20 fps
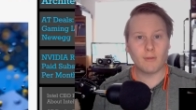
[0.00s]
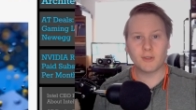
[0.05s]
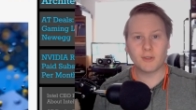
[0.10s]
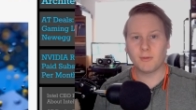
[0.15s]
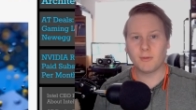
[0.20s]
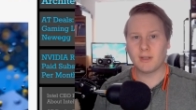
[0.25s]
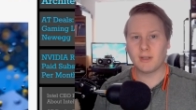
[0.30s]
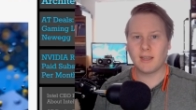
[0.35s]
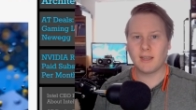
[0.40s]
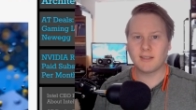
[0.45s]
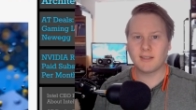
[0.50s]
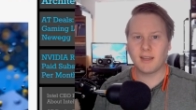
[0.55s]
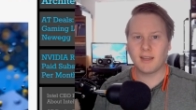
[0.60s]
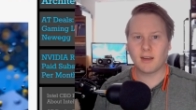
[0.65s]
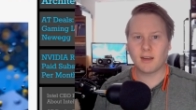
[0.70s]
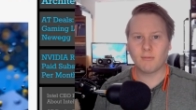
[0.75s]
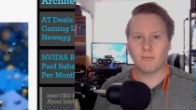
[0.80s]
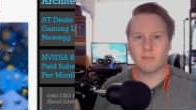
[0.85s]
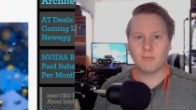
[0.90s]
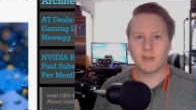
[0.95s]
over to
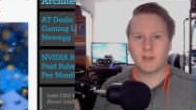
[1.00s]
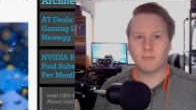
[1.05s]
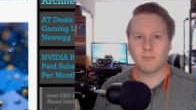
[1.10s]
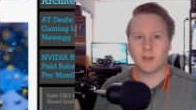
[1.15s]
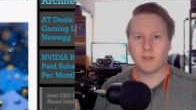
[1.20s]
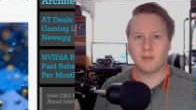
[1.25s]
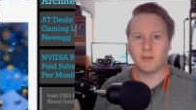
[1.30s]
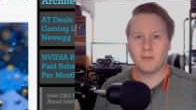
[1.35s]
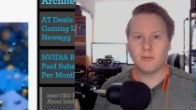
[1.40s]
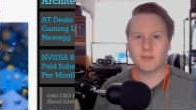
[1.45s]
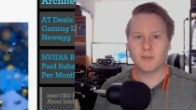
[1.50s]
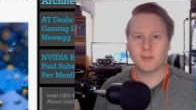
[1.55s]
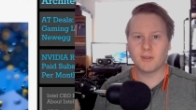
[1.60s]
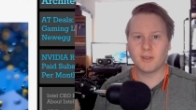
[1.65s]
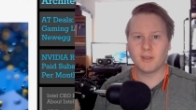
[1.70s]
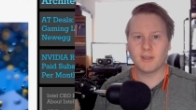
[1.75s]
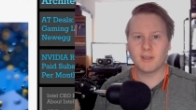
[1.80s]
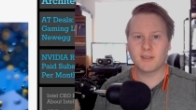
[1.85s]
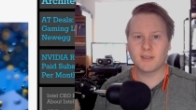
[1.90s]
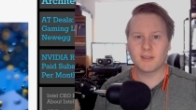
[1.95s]
AnandTech and read my news
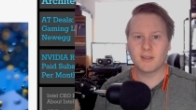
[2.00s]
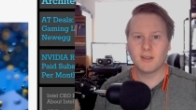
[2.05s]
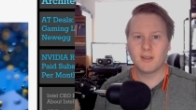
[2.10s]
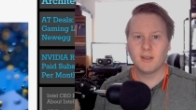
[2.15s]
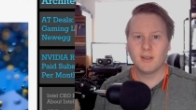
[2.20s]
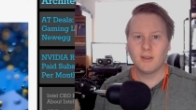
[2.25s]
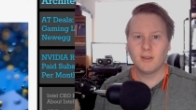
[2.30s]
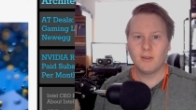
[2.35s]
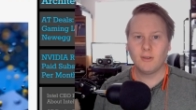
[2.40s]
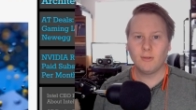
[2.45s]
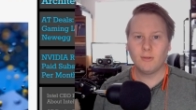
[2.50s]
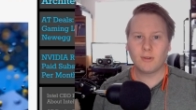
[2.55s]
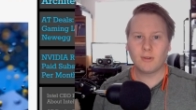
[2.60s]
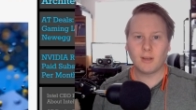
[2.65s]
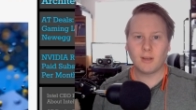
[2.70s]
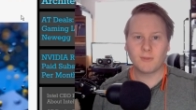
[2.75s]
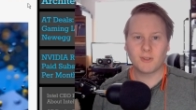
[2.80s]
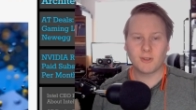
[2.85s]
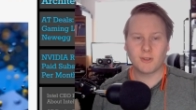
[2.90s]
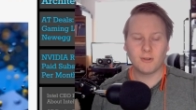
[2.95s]
on this, you'll
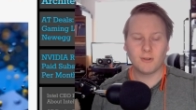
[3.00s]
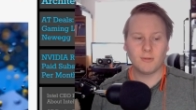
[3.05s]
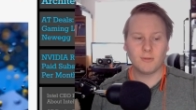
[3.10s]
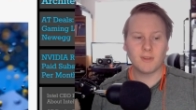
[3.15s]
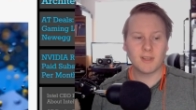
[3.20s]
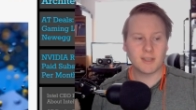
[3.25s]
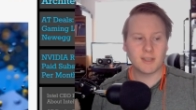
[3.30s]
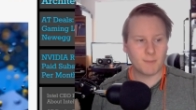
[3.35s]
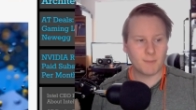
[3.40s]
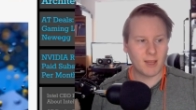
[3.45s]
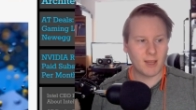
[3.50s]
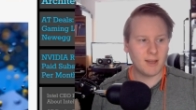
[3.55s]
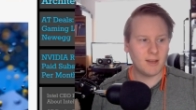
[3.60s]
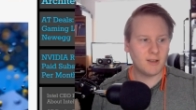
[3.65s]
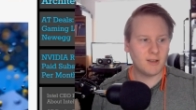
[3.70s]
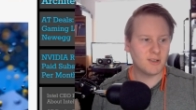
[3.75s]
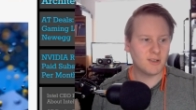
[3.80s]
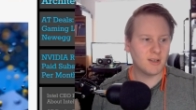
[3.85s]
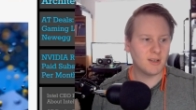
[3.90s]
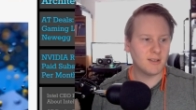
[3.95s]
come to this
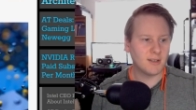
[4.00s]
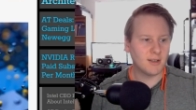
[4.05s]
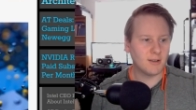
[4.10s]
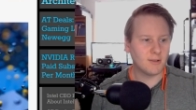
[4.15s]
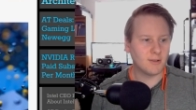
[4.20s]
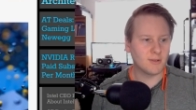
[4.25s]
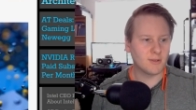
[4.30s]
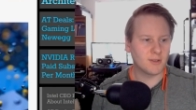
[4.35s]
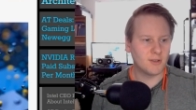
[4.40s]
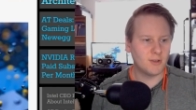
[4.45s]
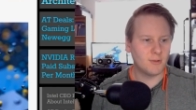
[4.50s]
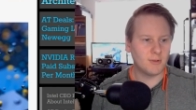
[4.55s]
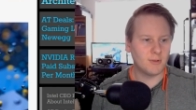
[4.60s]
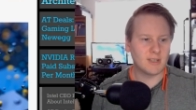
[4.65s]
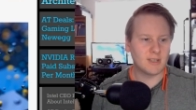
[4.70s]
page, Intel's new